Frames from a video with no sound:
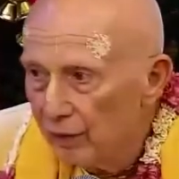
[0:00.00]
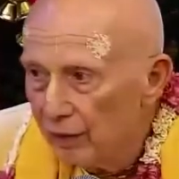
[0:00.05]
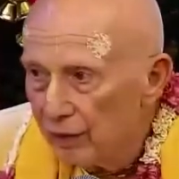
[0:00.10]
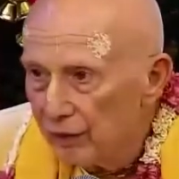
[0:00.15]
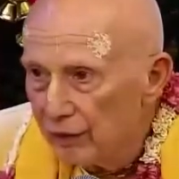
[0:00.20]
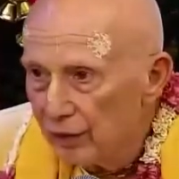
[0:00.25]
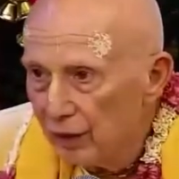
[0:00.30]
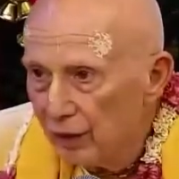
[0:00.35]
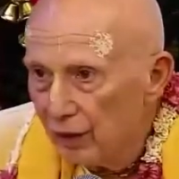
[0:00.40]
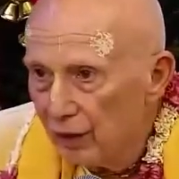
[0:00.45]

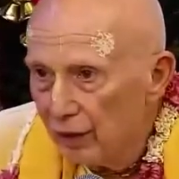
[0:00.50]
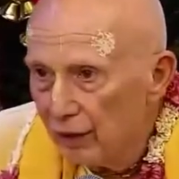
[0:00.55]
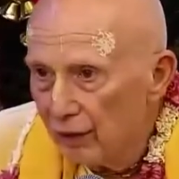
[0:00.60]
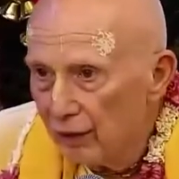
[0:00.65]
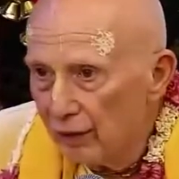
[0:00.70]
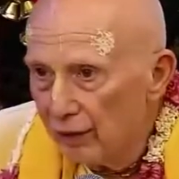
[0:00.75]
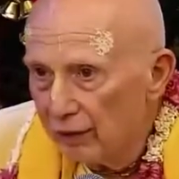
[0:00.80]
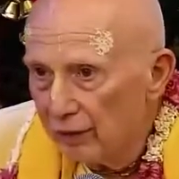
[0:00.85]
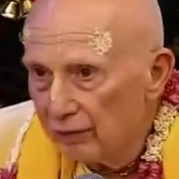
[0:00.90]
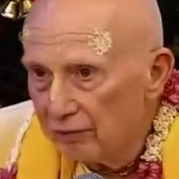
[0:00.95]
which
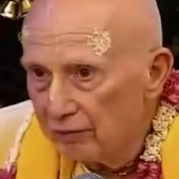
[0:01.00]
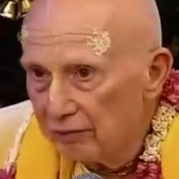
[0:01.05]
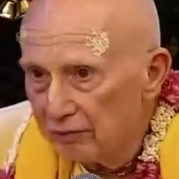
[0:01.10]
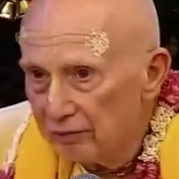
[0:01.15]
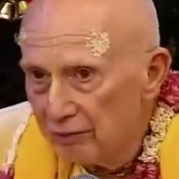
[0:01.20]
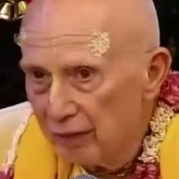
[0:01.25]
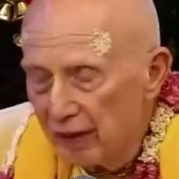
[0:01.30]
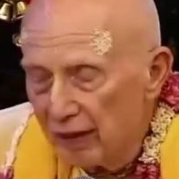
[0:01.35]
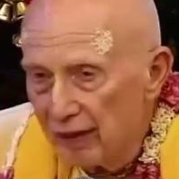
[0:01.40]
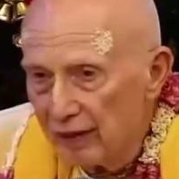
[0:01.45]
are
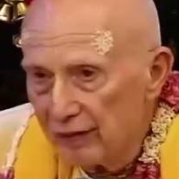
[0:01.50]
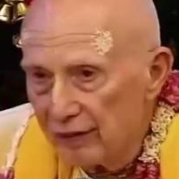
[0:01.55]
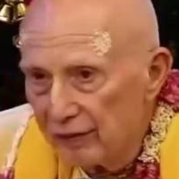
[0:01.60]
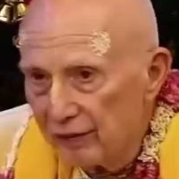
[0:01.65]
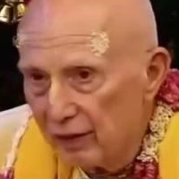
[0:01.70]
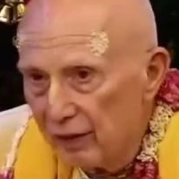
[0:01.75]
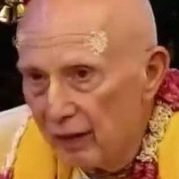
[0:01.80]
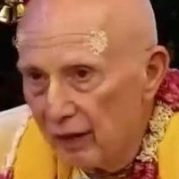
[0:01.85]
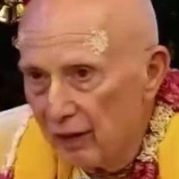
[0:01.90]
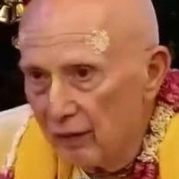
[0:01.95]
based
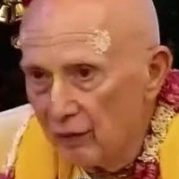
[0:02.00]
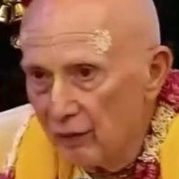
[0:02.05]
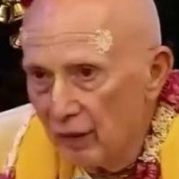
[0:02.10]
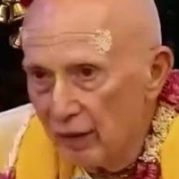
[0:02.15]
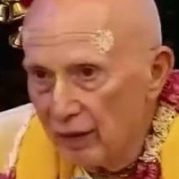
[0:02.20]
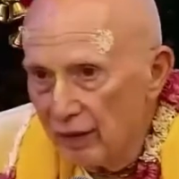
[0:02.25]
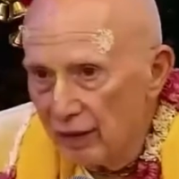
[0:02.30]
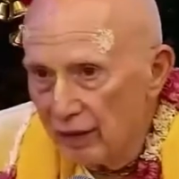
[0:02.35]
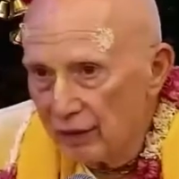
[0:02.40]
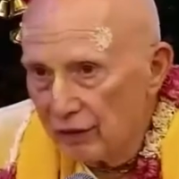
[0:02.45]
on
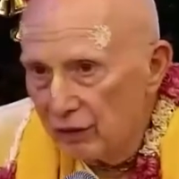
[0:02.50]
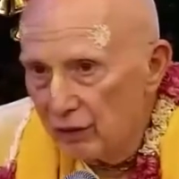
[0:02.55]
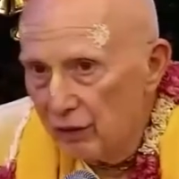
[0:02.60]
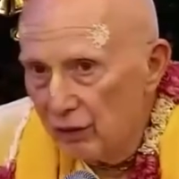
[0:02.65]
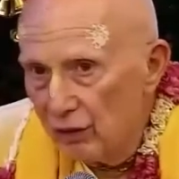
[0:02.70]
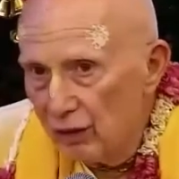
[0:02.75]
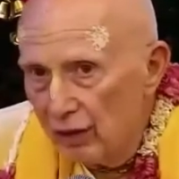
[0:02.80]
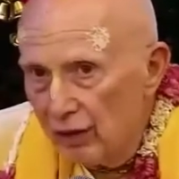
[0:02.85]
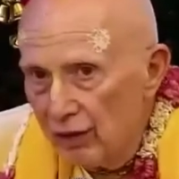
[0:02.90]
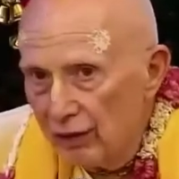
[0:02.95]
what is
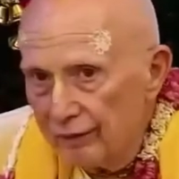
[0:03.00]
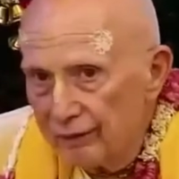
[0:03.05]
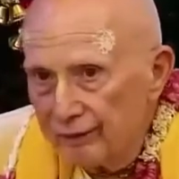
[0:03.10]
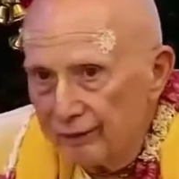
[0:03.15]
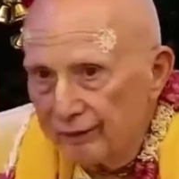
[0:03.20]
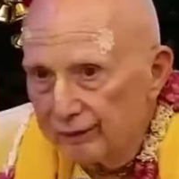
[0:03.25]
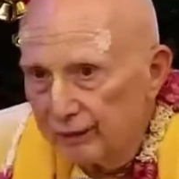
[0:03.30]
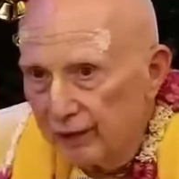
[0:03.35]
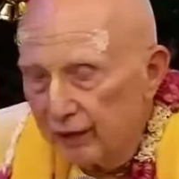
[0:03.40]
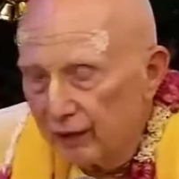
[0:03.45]
good
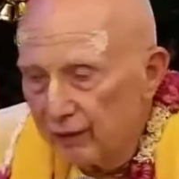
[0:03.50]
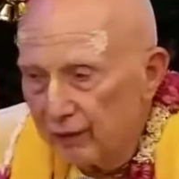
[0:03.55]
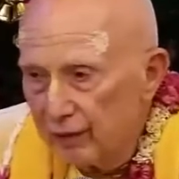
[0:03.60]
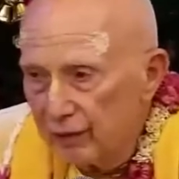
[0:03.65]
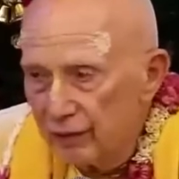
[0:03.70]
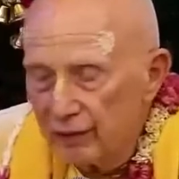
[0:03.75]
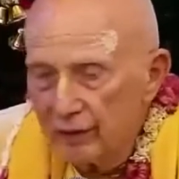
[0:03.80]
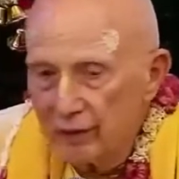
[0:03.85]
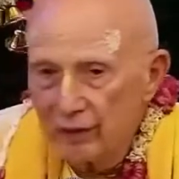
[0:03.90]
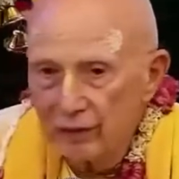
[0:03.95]
in the
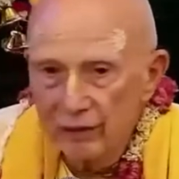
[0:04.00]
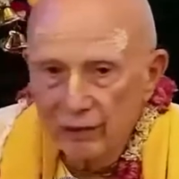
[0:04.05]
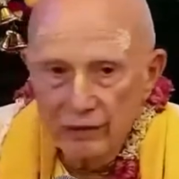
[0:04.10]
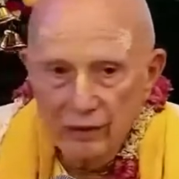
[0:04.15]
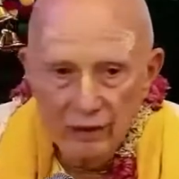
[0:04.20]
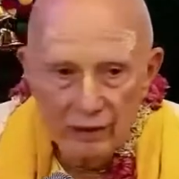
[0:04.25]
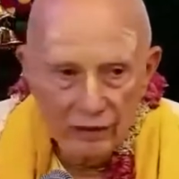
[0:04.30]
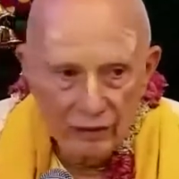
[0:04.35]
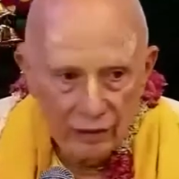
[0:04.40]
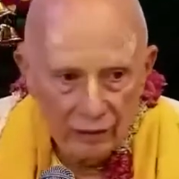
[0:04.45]
material
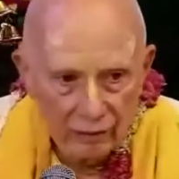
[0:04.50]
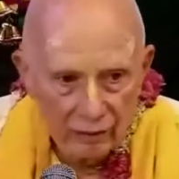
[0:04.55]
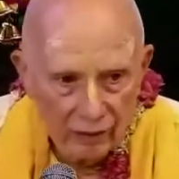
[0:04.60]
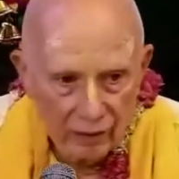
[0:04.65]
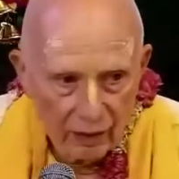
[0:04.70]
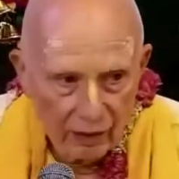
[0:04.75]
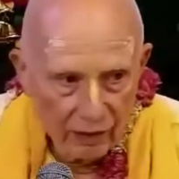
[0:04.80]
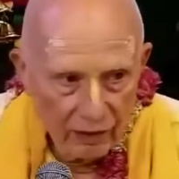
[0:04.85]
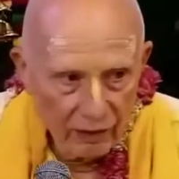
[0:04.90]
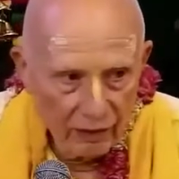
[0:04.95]
sense
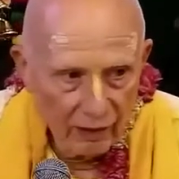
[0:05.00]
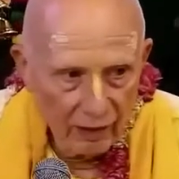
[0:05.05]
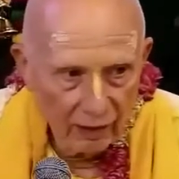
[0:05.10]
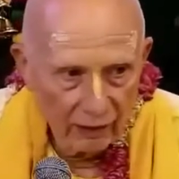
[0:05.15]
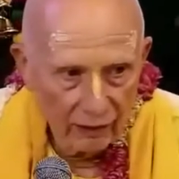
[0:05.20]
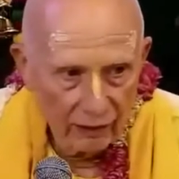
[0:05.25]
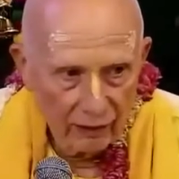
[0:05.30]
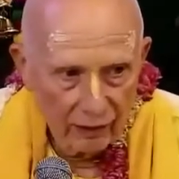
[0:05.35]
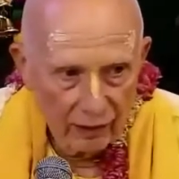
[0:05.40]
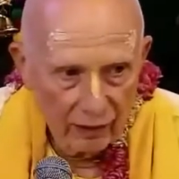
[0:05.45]
and what is
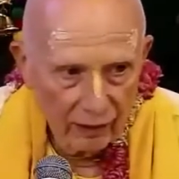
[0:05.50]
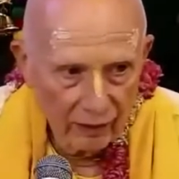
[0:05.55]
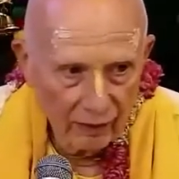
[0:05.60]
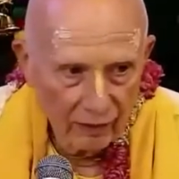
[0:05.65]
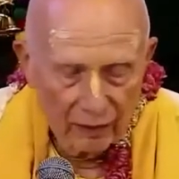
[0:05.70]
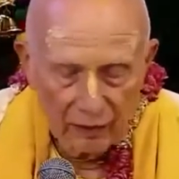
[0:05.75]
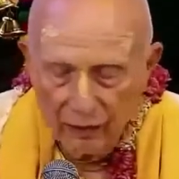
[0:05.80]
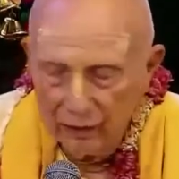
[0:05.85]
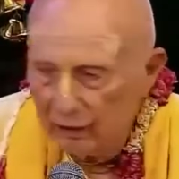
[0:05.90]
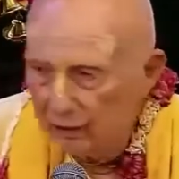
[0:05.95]
not good in
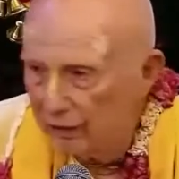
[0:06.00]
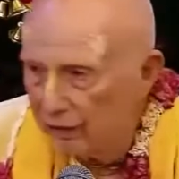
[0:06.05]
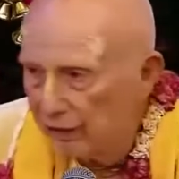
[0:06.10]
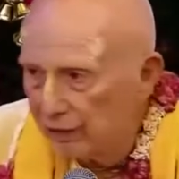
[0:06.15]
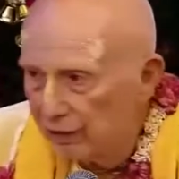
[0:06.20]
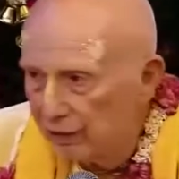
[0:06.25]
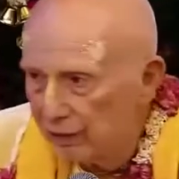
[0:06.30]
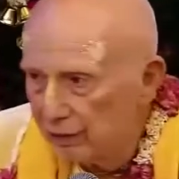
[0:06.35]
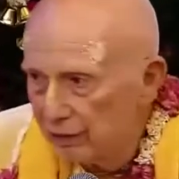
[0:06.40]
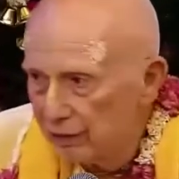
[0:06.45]
the material
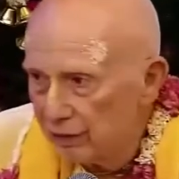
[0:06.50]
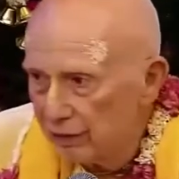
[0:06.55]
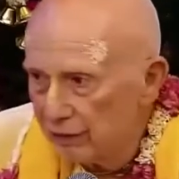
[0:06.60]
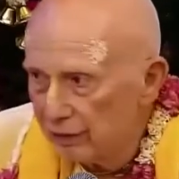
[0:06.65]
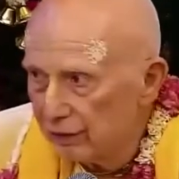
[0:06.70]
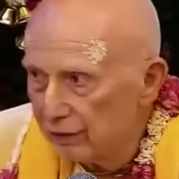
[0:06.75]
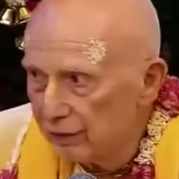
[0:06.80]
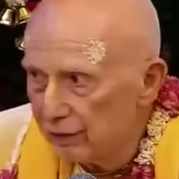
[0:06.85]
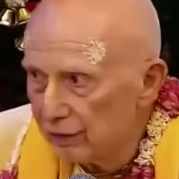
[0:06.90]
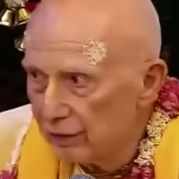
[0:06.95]

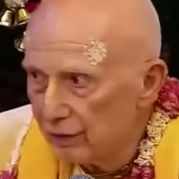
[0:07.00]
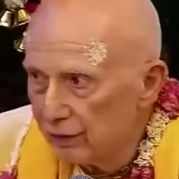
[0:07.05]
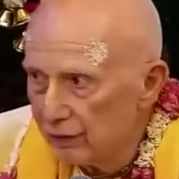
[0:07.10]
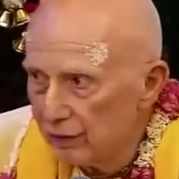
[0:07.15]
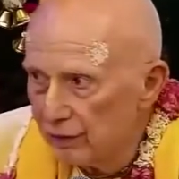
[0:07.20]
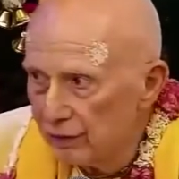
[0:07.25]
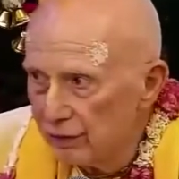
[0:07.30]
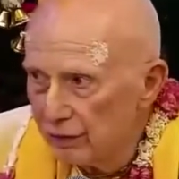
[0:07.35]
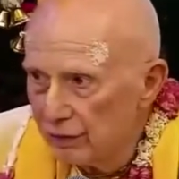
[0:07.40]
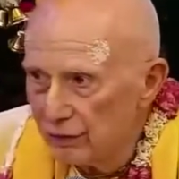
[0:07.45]
sense. And
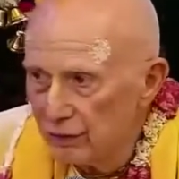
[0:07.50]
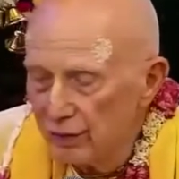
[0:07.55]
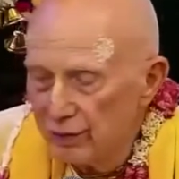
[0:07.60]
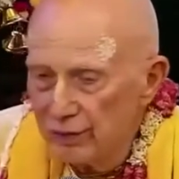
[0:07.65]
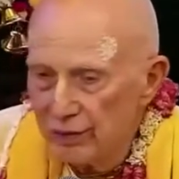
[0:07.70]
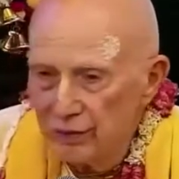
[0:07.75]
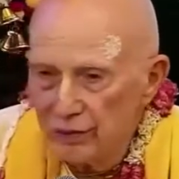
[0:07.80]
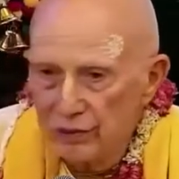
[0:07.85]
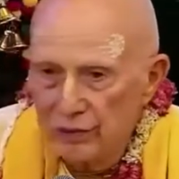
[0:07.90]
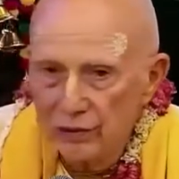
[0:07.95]
so in the
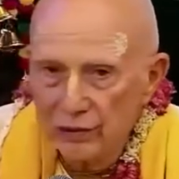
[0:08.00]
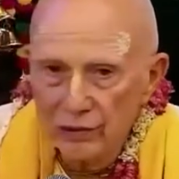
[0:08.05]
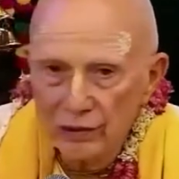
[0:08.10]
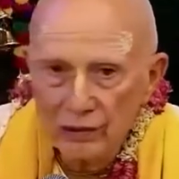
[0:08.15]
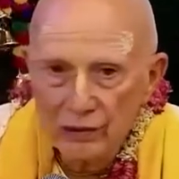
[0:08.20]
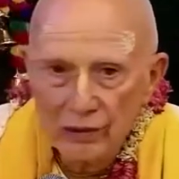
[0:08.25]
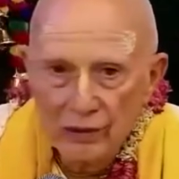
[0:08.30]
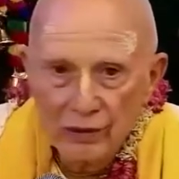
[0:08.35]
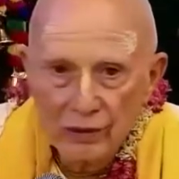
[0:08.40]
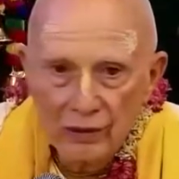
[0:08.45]
scriptures,
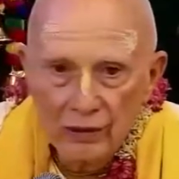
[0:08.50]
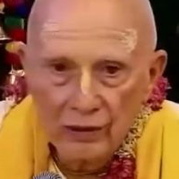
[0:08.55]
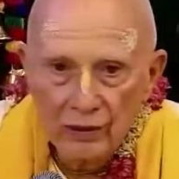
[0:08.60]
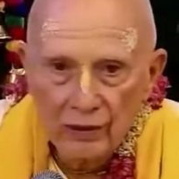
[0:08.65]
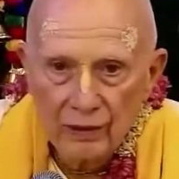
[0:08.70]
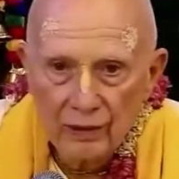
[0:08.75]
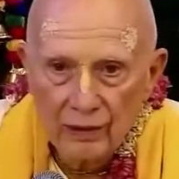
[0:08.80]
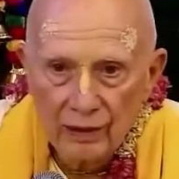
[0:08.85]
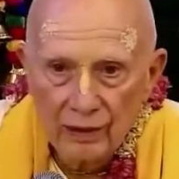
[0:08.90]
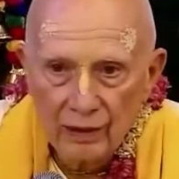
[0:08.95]

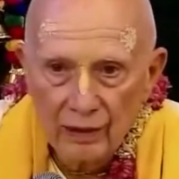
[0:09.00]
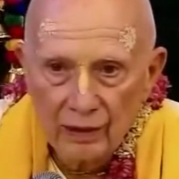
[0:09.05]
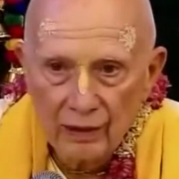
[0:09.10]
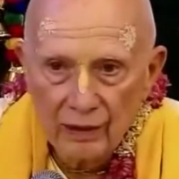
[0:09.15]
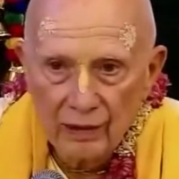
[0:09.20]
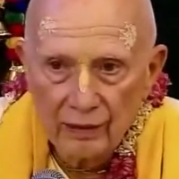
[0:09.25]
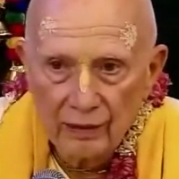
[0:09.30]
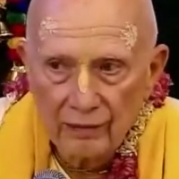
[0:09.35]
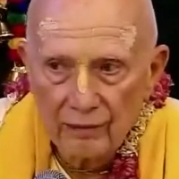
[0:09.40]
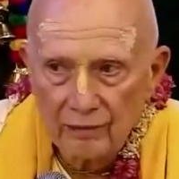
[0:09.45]

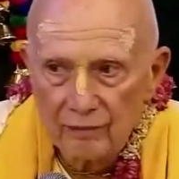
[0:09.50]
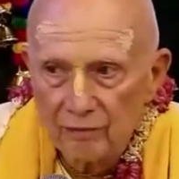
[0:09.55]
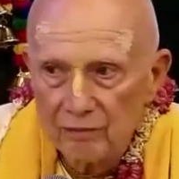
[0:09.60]
in